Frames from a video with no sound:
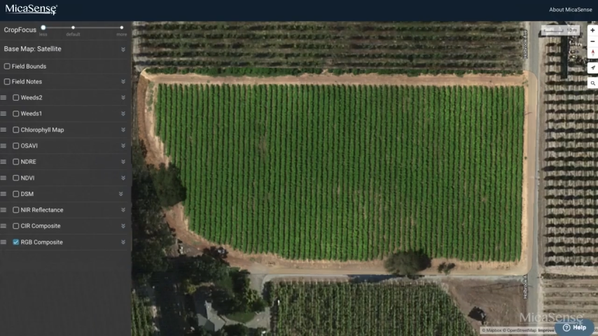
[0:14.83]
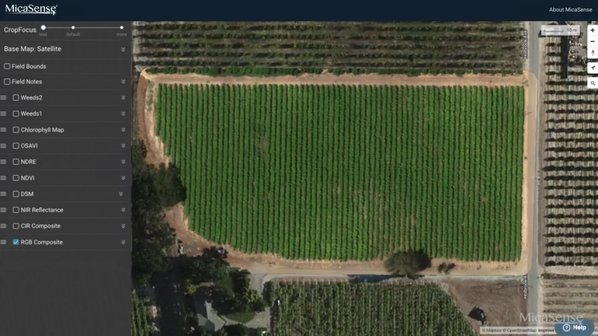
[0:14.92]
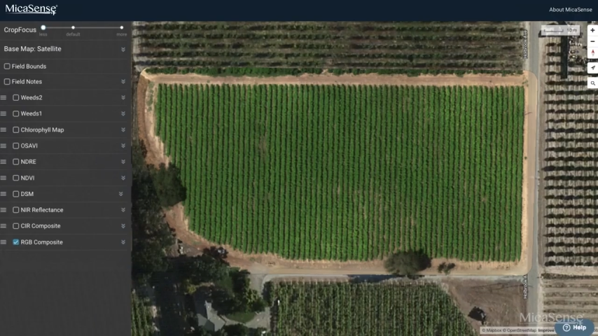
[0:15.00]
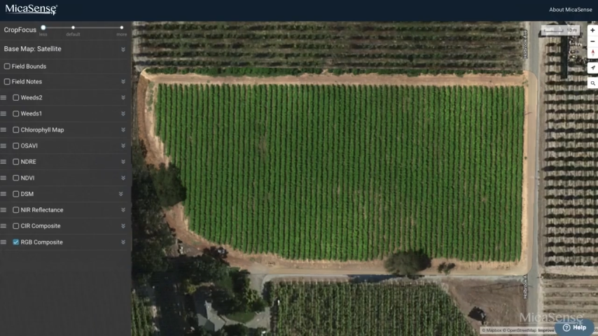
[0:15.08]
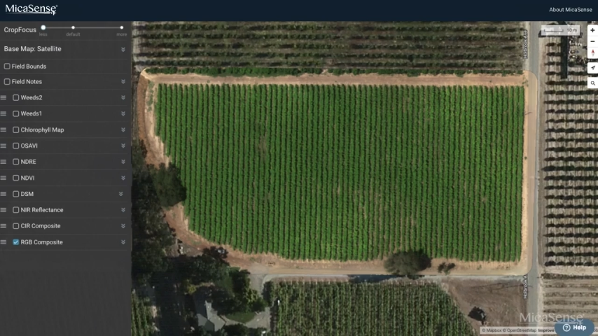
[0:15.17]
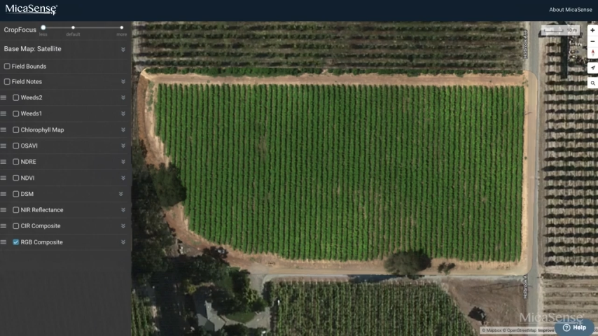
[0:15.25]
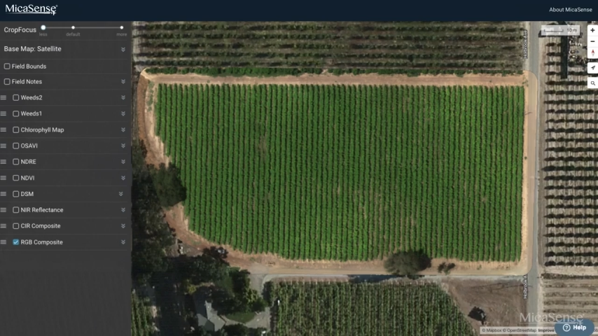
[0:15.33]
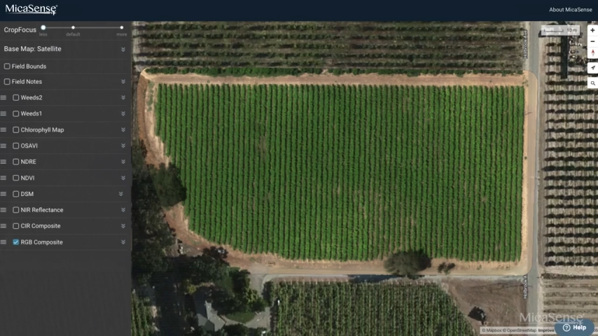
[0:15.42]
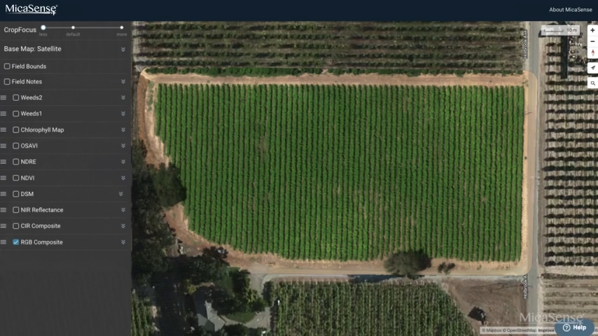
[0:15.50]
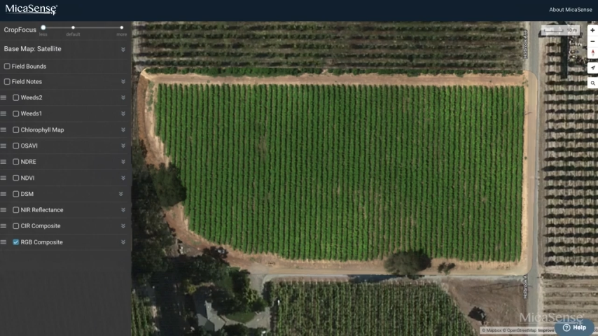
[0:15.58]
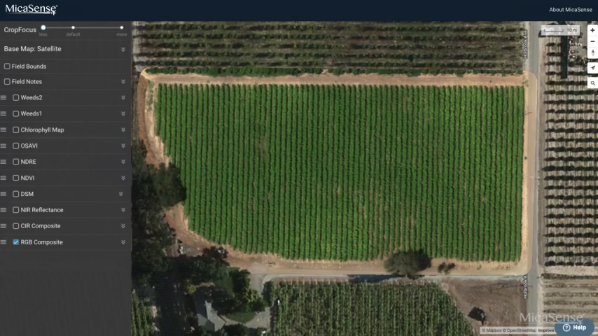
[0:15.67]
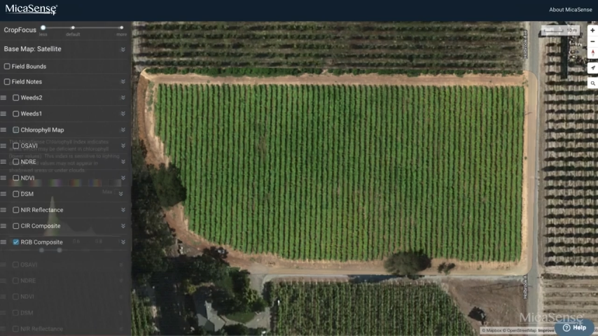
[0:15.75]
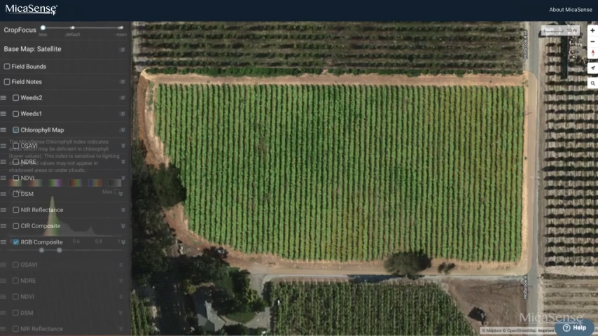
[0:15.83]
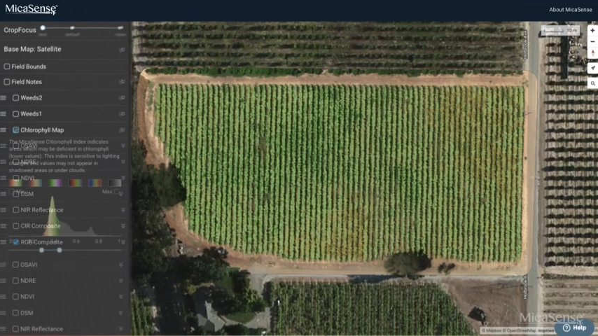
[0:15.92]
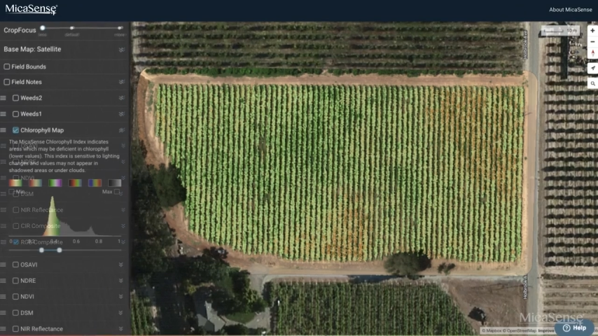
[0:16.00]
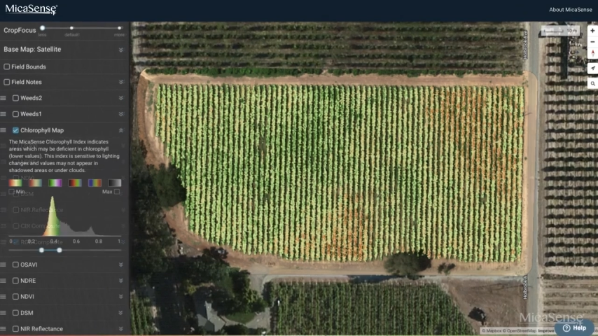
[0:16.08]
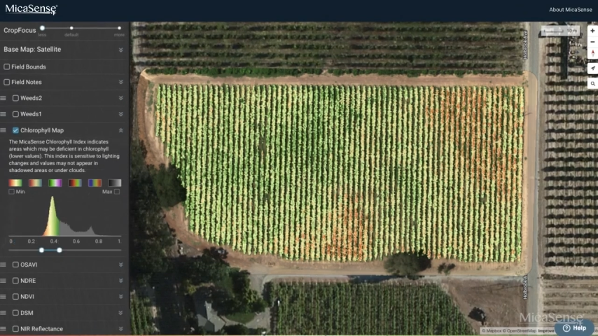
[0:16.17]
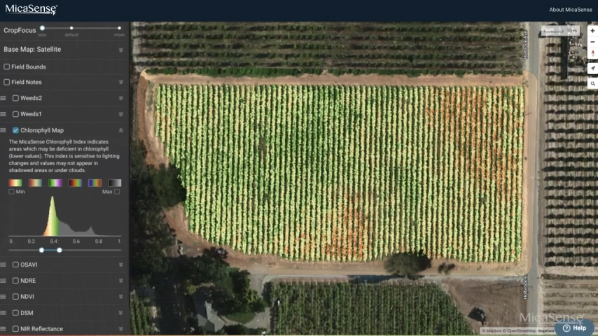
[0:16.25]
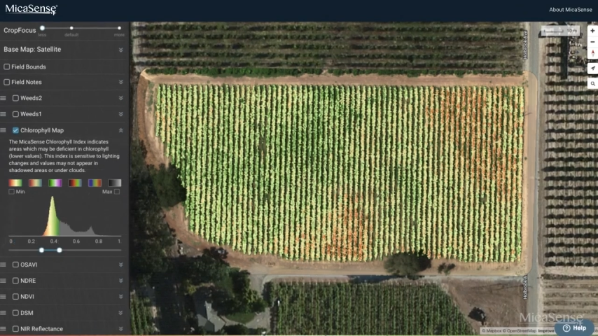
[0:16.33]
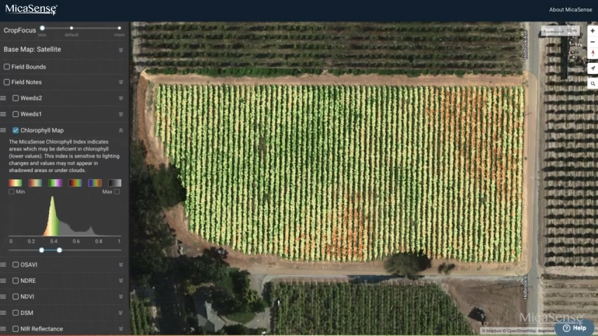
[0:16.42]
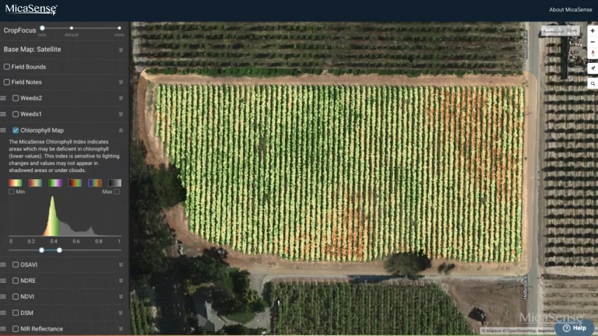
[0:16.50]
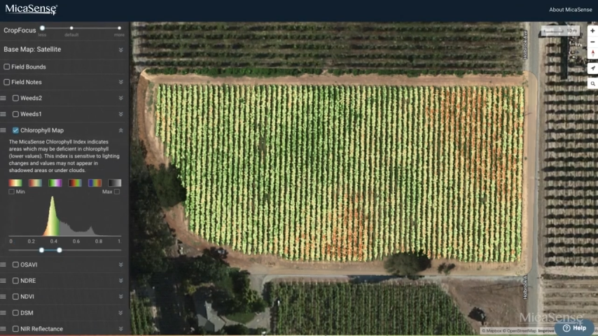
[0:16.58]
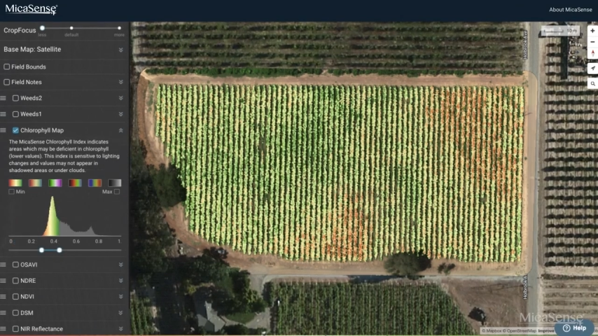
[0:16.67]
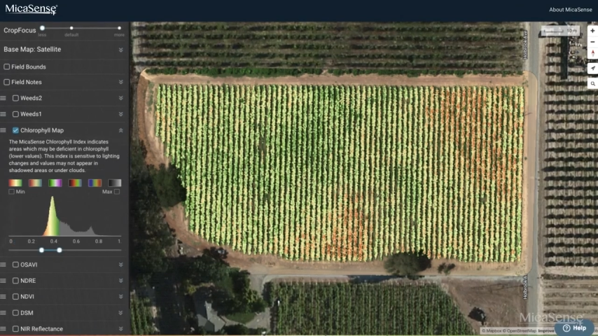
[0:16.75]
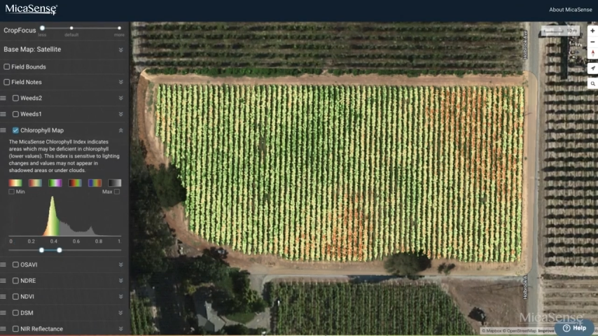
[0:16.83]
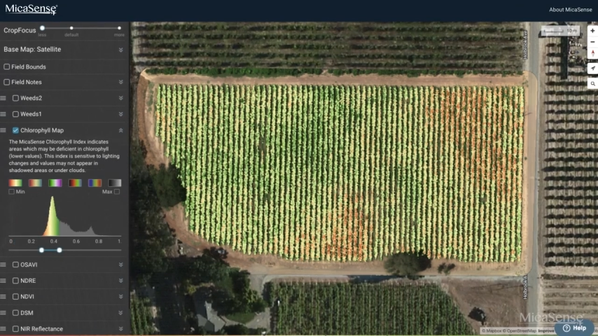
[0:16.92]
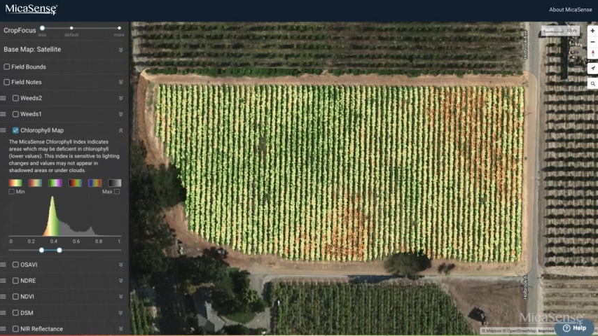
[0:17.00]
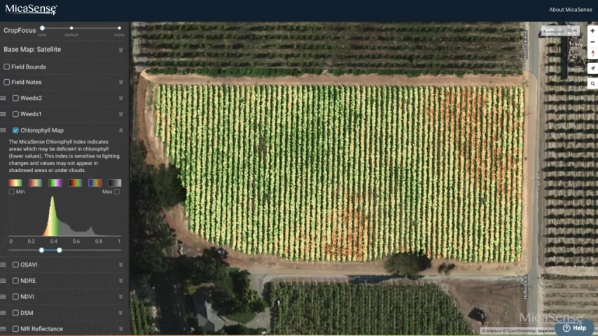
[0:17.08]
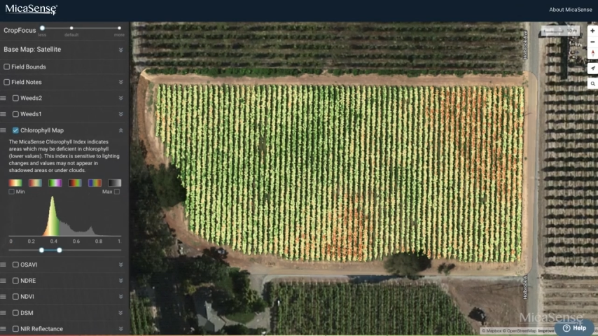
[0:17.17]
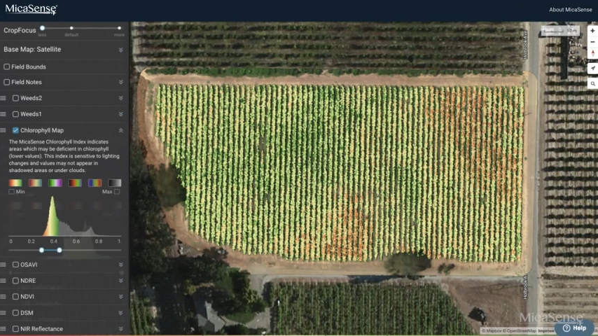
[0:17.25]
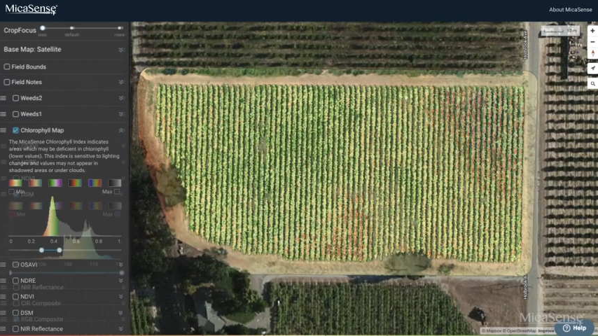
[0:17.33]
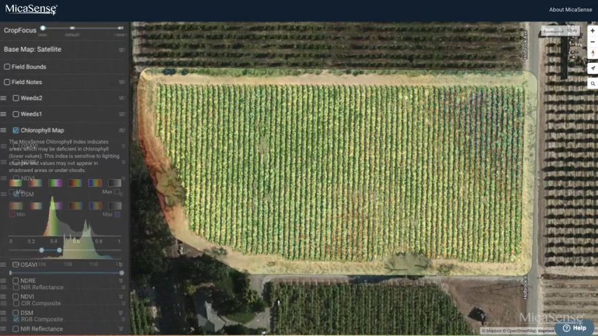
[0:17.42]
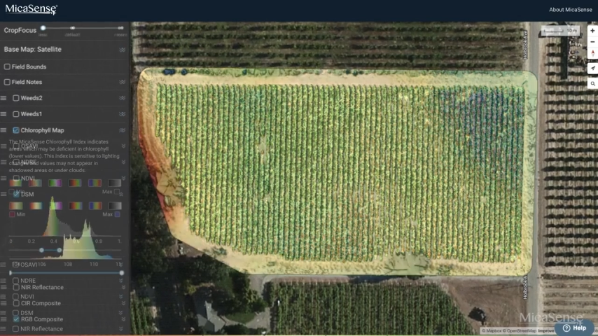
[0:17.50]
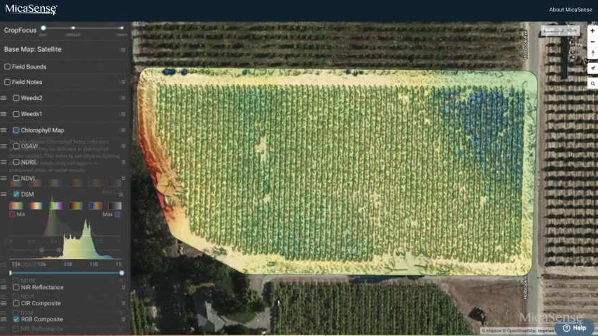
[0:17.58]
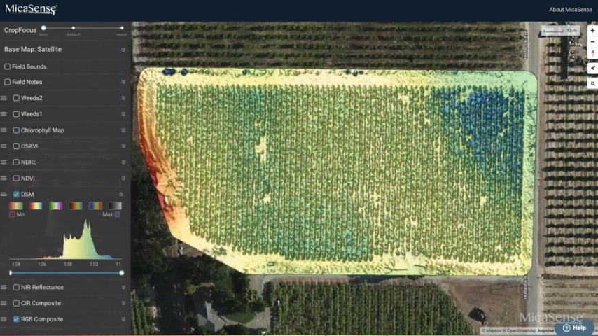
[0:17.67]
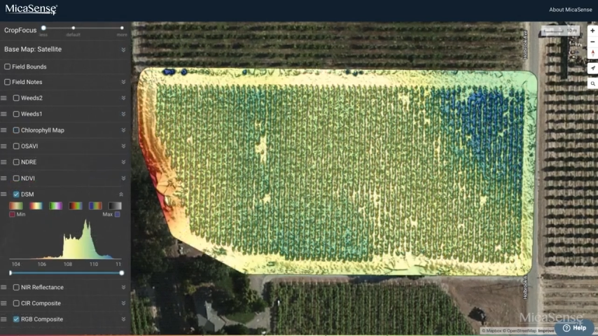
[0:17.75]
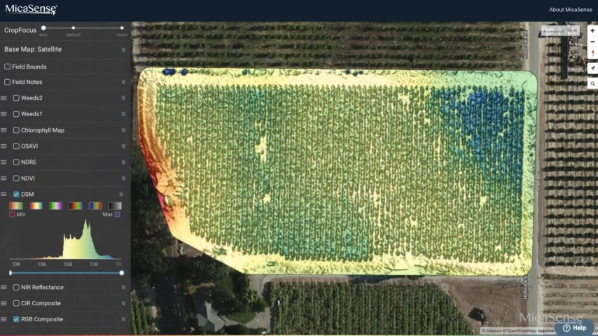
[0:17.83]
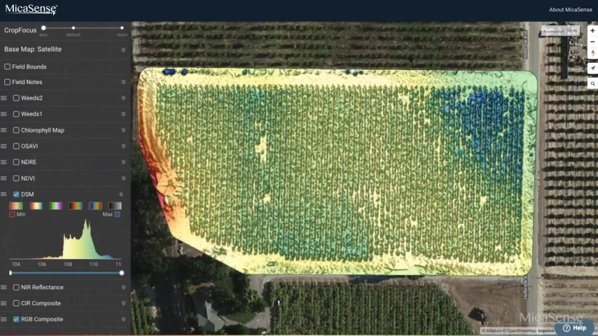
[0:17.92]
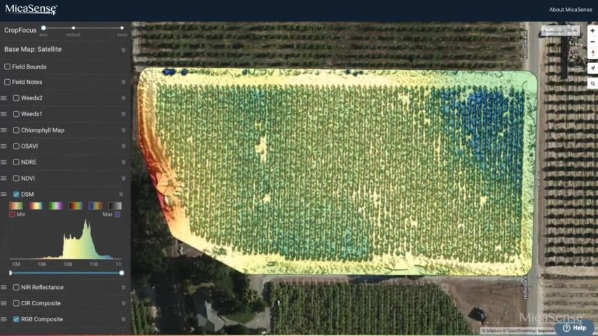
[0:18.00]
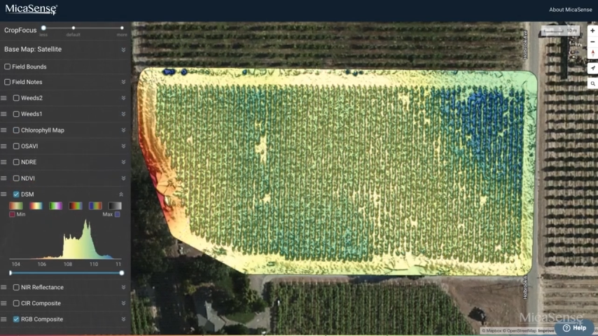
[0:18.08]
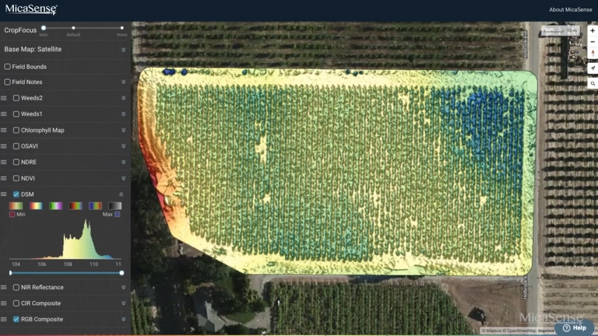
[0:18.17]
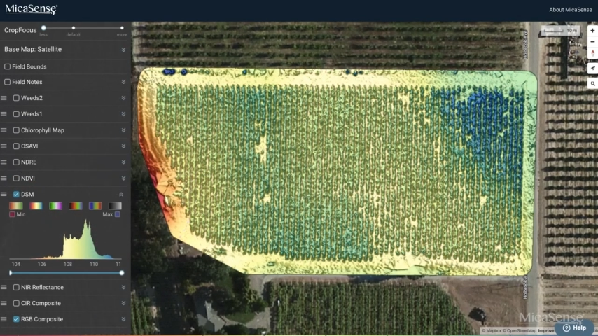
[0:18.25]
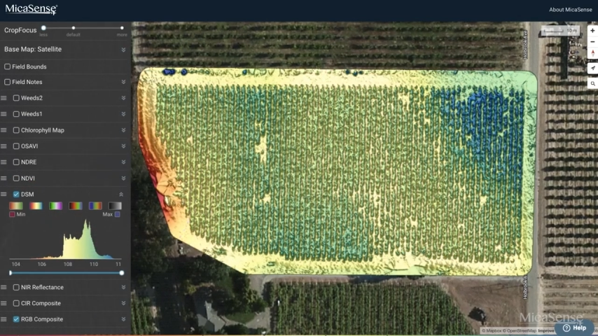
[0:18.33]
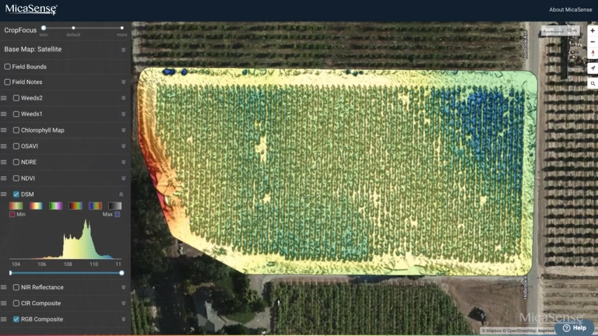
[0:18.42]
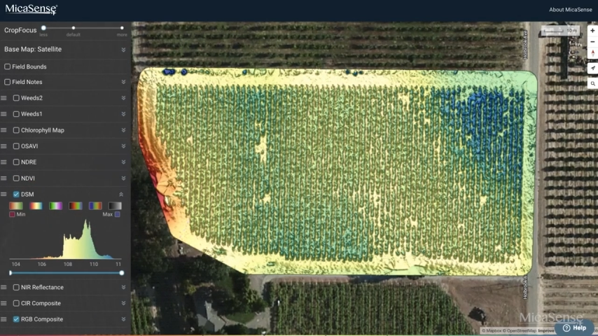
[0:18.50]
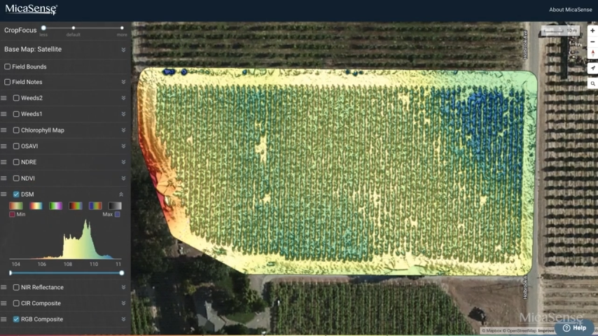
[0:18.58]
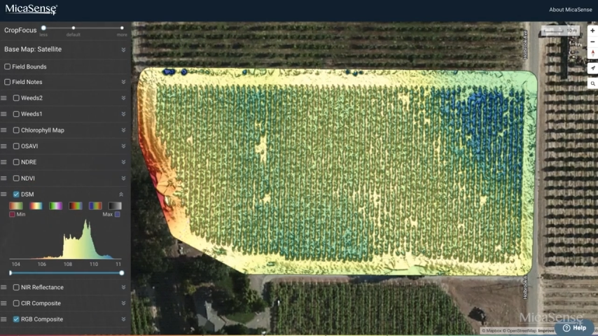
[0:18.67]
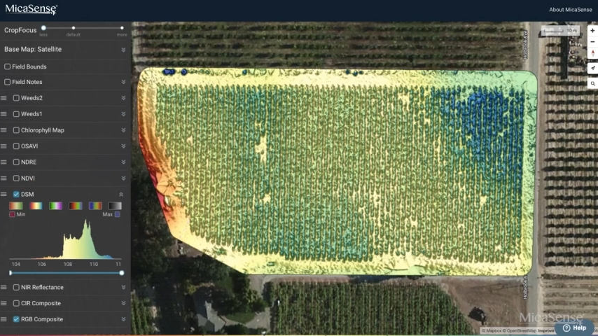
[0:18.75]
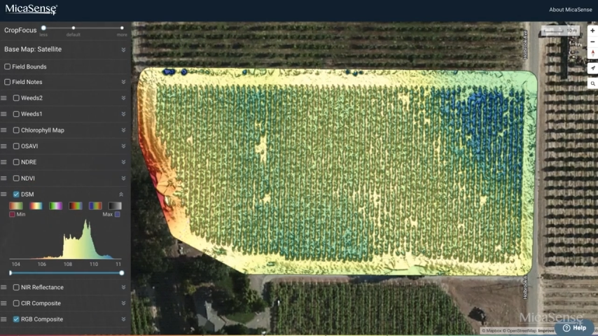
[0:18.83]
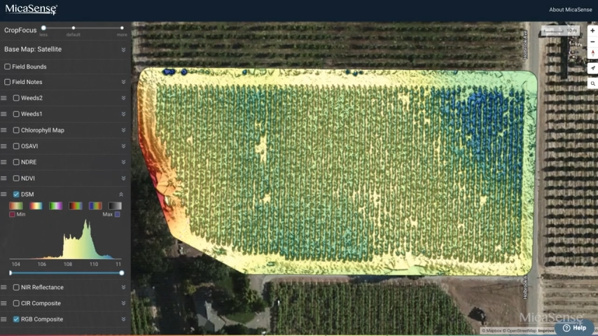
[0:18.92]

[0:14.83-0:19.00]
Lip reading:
No face is visible, so there are no lips to read.